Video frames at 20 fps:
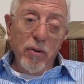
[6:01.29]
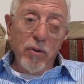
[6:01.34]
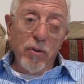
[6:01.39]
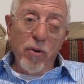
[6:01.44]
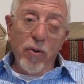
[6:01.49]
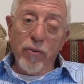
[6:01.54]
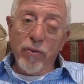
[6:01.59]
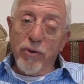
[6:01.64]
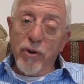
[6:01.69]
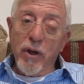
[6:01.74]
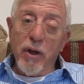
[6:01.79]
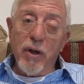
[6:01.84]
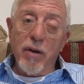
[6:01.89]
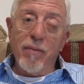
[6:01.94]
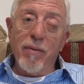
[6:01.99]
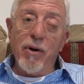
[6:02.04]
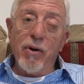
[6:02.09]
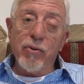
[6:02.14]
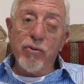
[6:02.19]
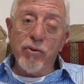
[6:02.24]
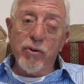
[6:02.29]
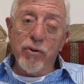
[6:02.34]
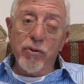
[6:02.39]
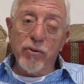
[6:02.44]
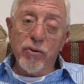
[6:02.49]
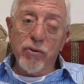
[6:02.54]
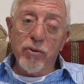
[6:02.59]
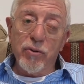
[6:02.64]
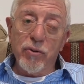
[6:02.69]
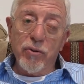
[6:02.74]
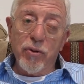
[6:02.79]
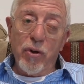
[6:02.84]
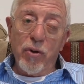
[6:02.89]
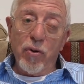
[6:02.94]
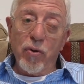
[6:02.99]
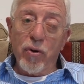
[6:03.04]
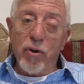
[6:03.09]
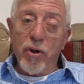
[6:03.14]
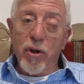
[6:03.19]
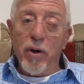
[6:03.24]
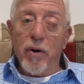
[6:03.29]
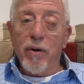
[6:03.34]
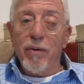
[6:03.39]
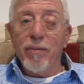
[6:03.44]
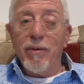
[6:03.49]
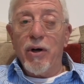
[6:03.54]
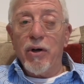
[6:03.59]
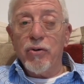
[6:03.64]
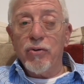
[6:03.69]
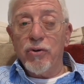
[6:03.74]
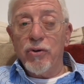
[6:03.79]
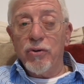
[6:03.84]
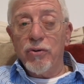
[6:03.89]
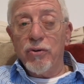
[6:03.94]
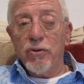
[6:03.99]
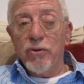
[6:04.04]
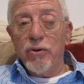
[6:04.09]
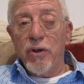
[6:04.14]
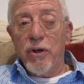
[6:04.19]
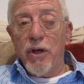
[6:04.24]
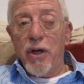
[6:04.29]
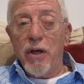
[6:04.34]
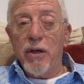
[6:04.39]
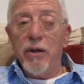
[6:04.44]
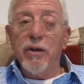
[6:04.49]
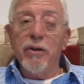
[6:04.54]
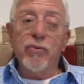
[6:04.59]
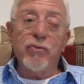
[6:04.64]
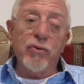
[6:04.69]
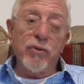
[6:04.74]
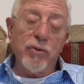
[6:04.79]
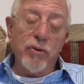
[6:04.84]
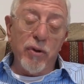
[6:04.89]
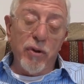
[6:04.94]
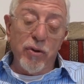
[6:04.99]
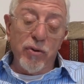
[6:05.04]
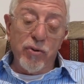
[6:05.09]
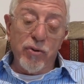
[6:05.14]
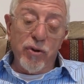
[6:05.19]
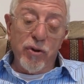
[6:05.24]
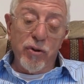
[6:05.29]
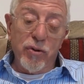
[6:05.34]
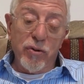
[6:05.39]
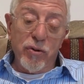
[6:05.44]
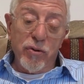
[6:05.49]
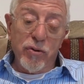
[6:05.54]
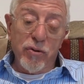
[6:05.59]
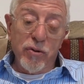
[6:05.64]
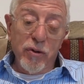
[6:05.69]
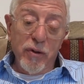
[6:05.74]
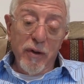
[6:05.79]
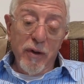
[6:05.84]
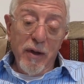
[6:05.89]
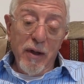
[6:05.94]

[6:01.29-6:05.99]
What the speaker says: don't think about Jesus, they don't care about Jesus, they're not interested in Jesus,